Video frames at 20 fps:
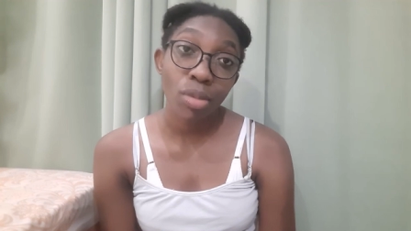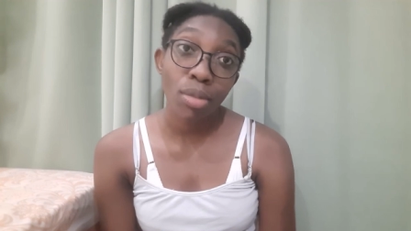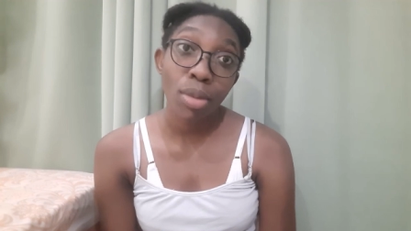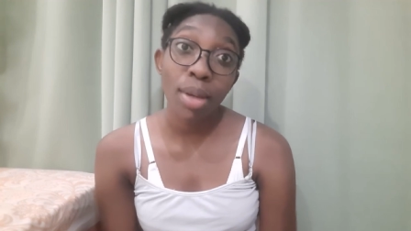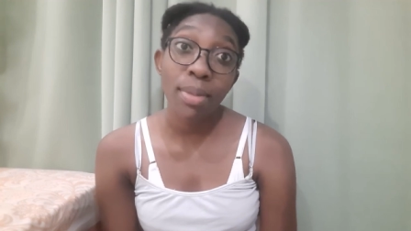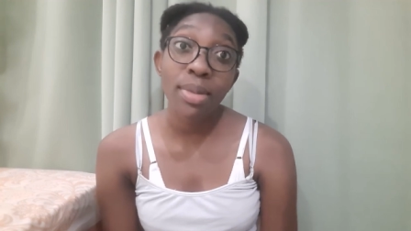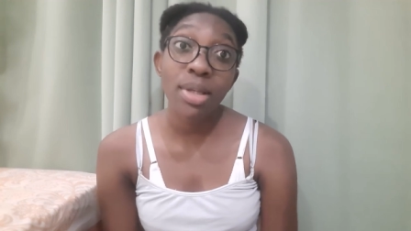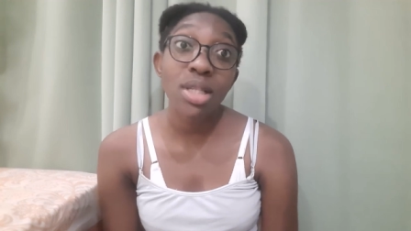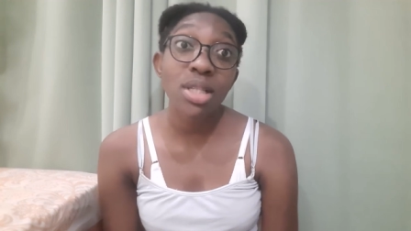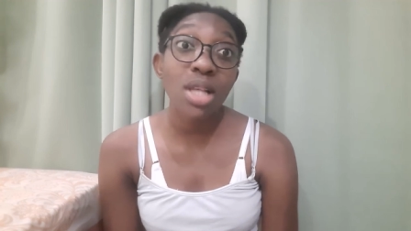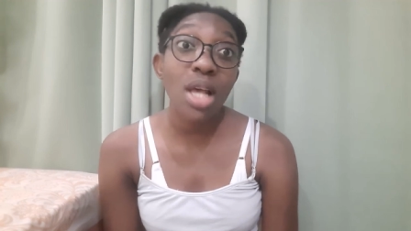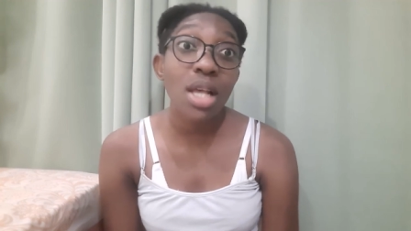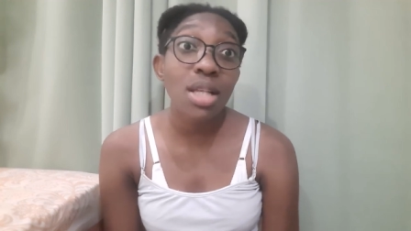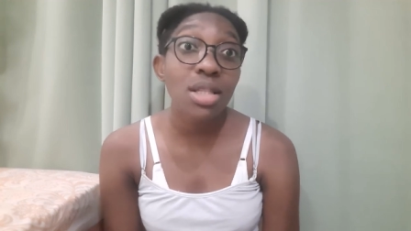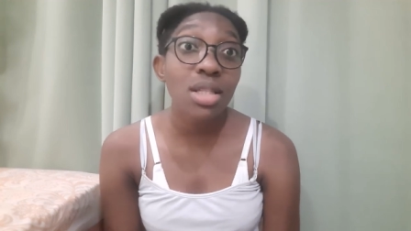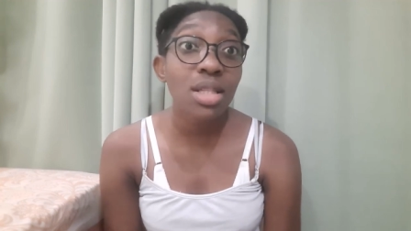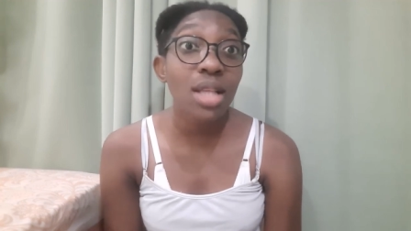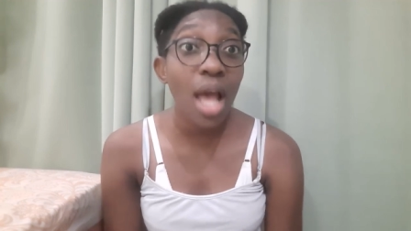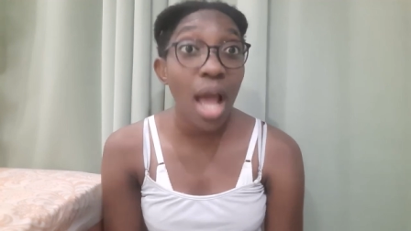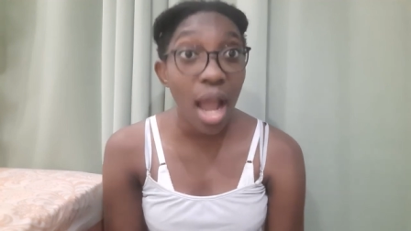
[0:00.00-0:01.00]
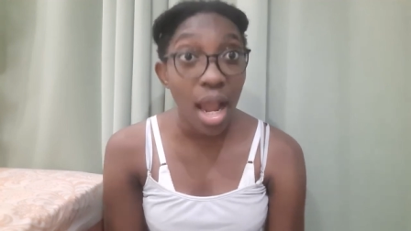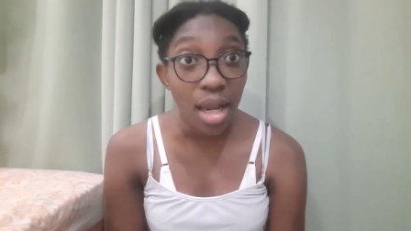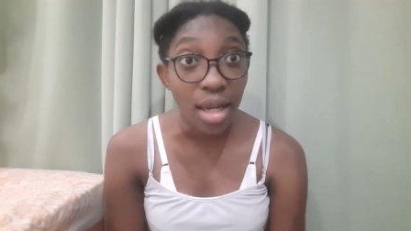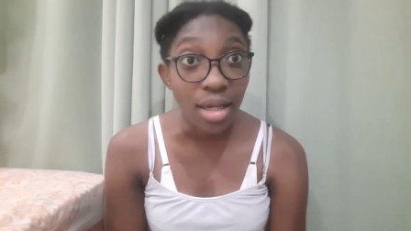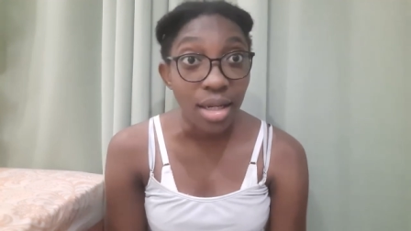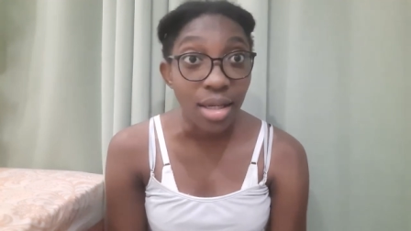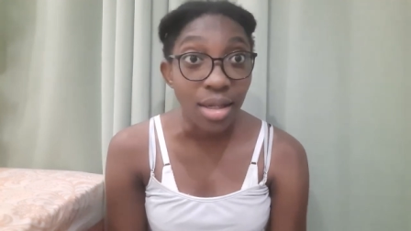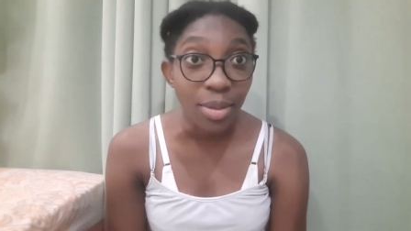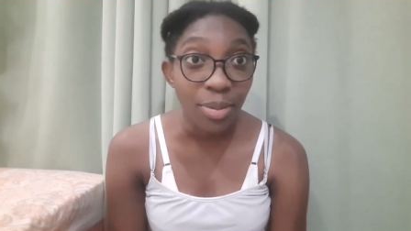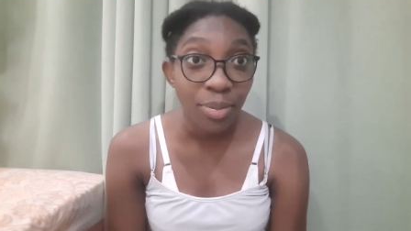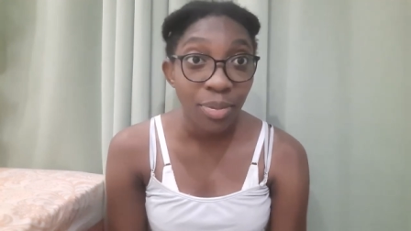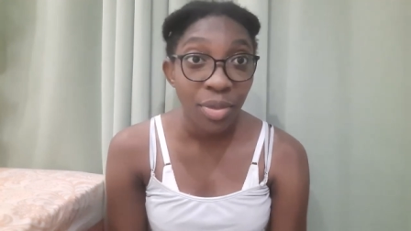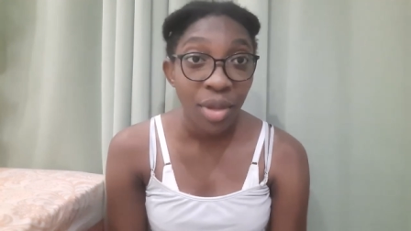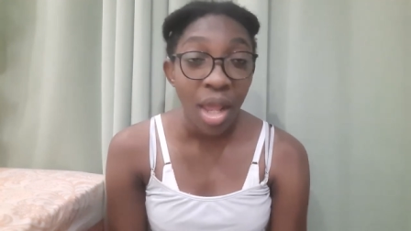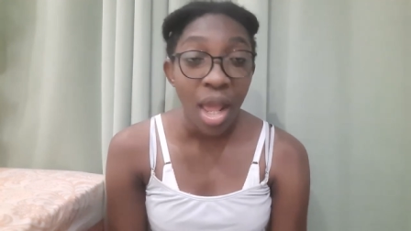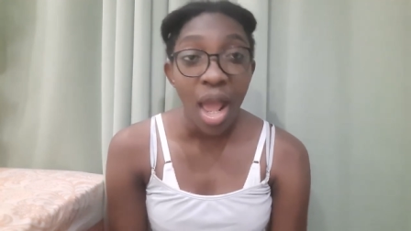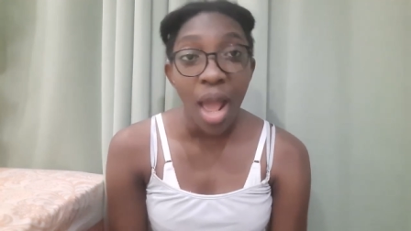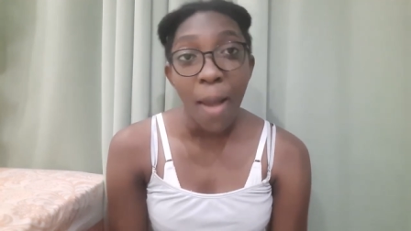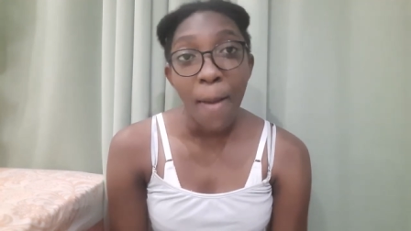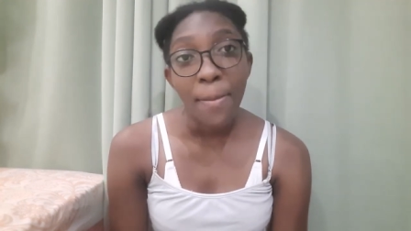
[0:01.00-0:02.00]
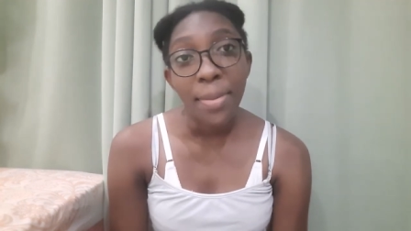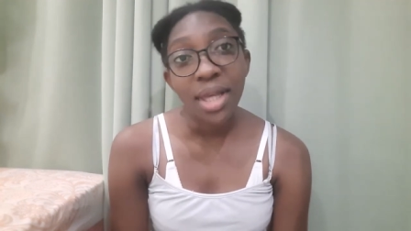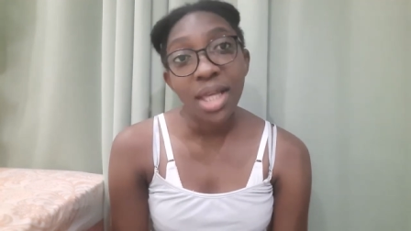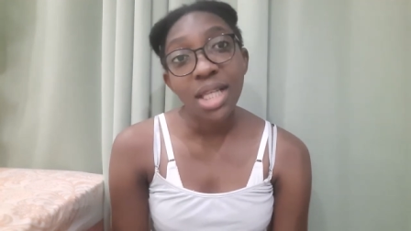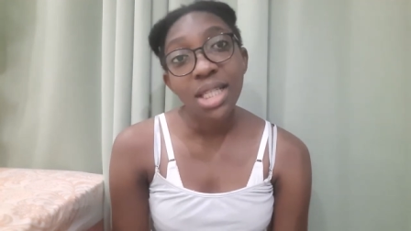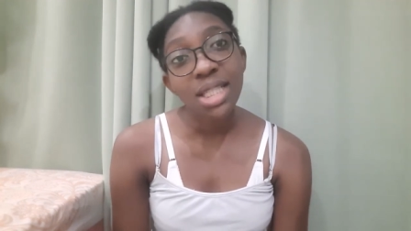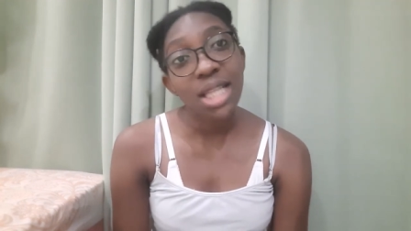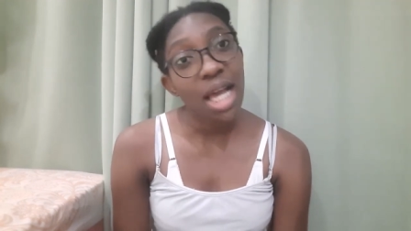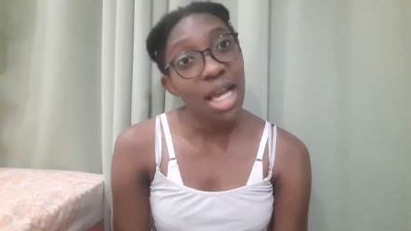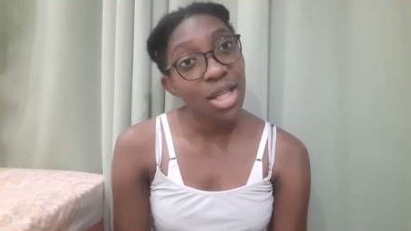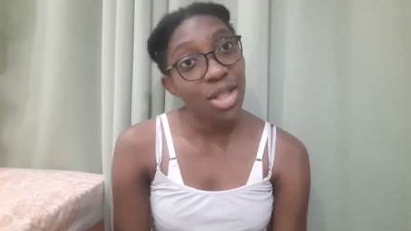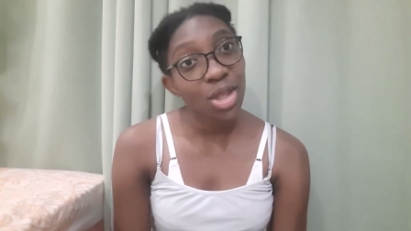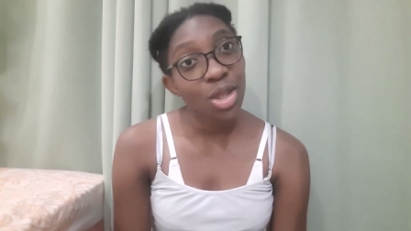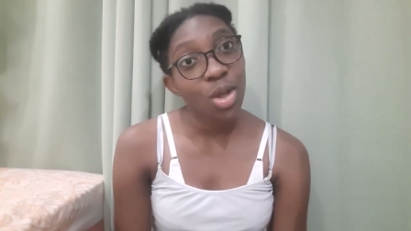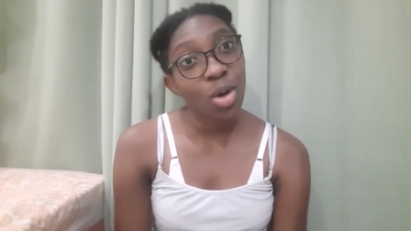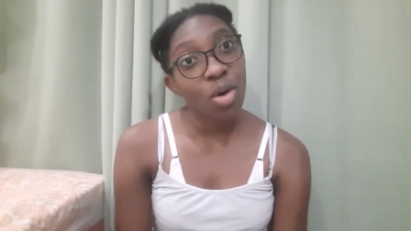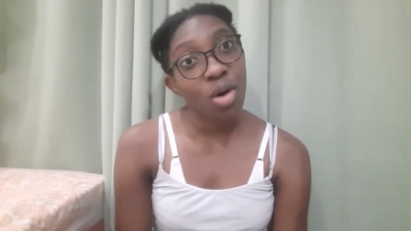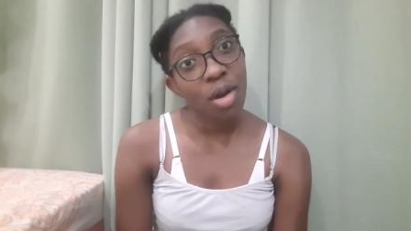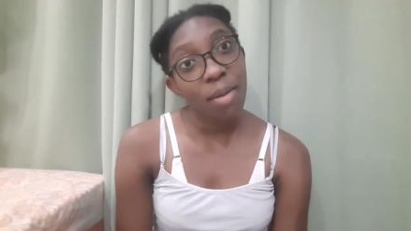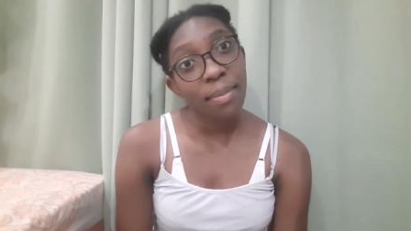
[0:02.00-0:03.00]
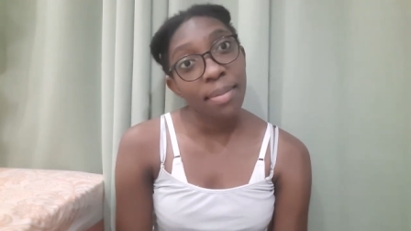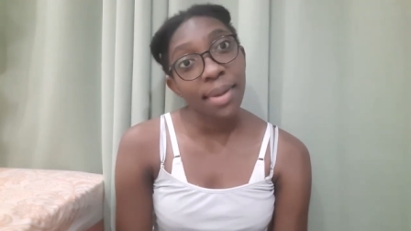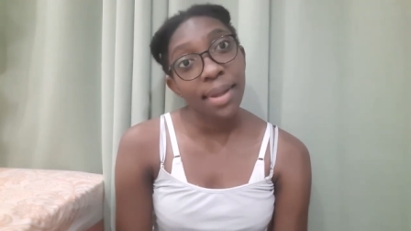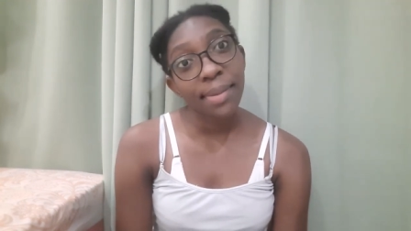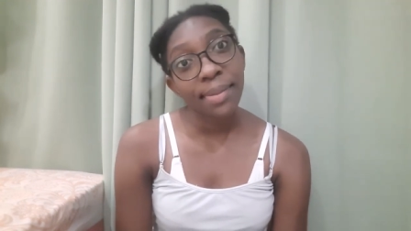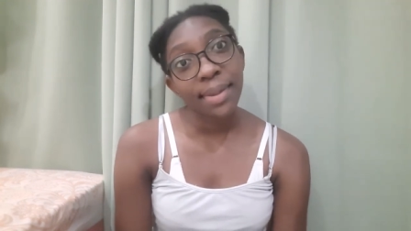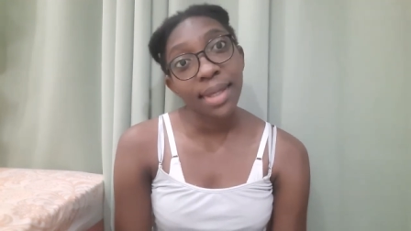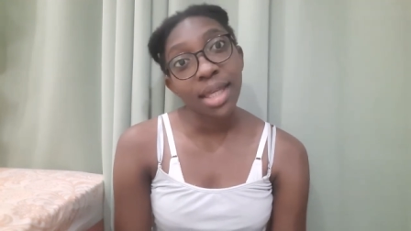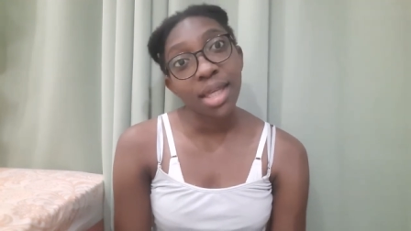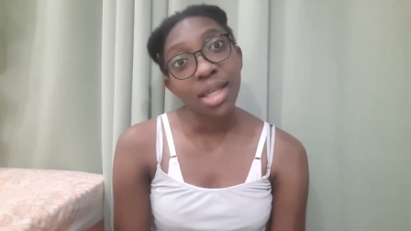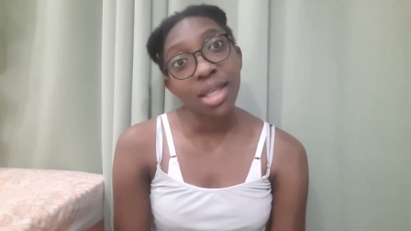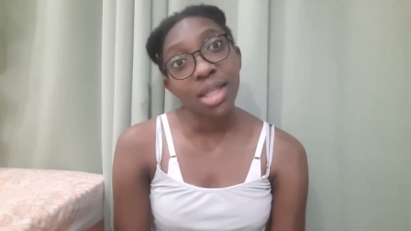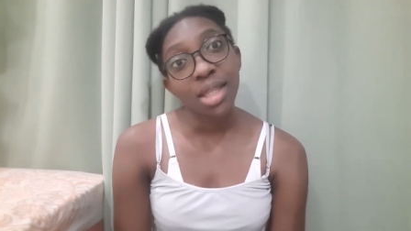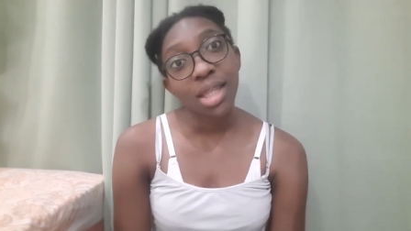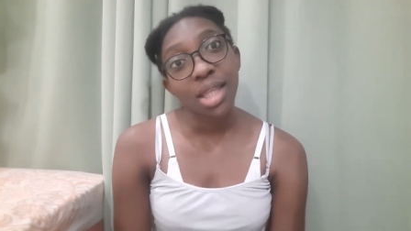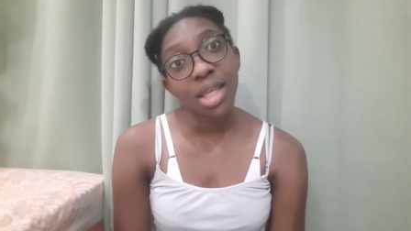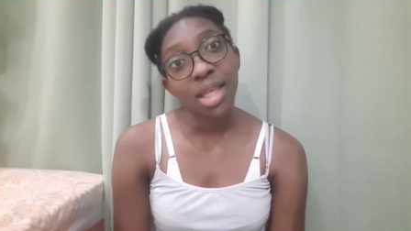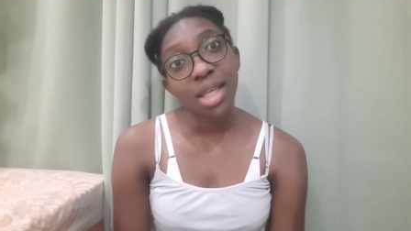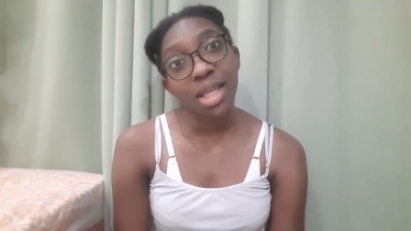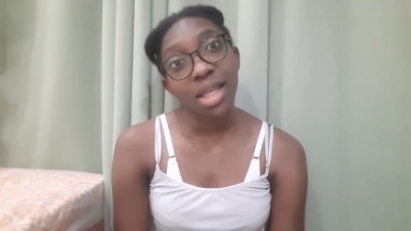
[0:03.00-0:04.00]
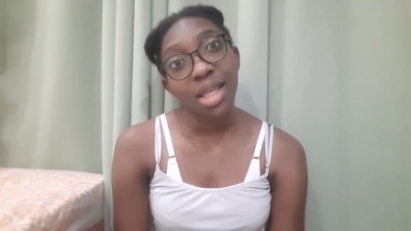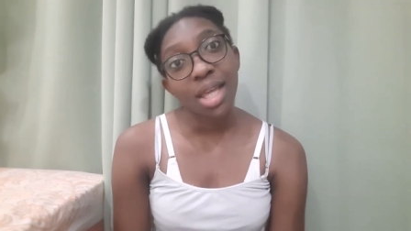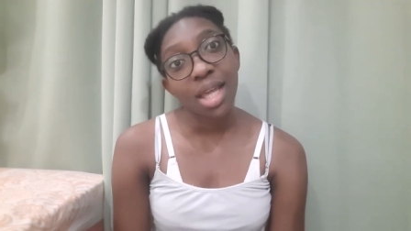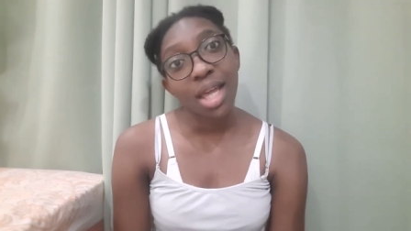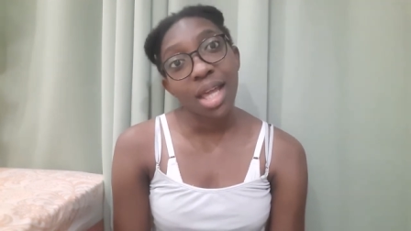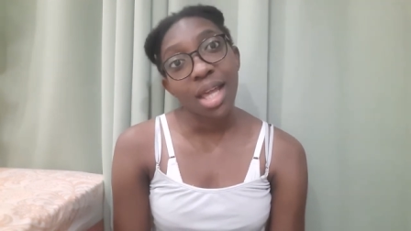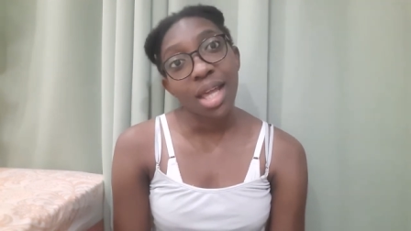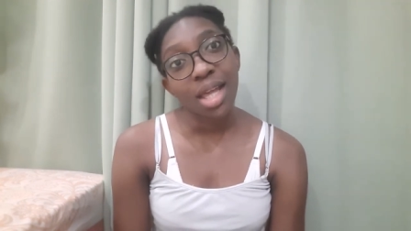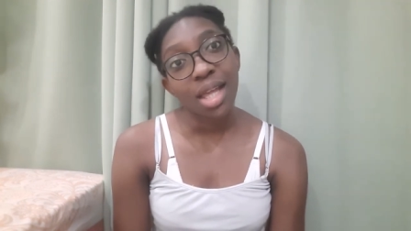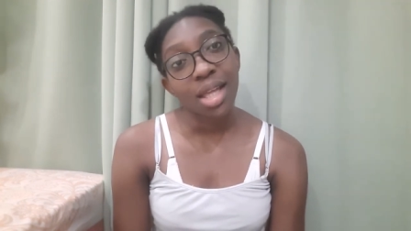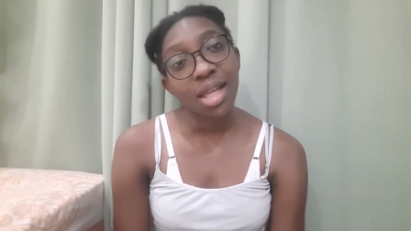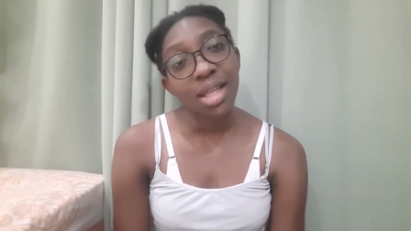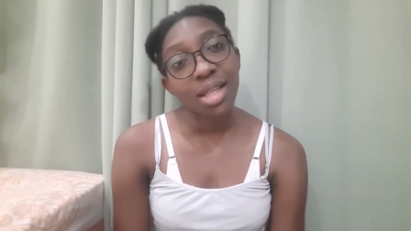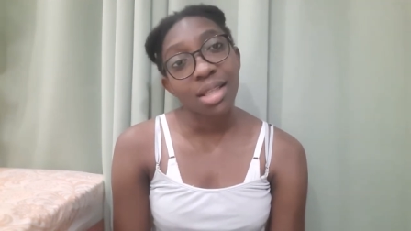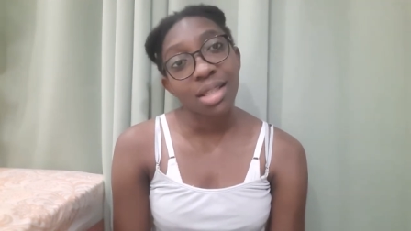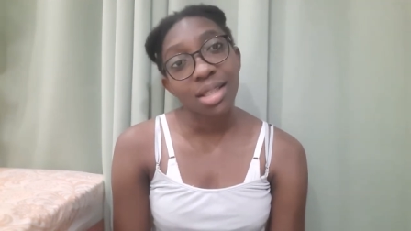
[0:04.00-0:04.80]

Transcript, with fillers: Maybe it's a sign because I thought maybe, like, hey,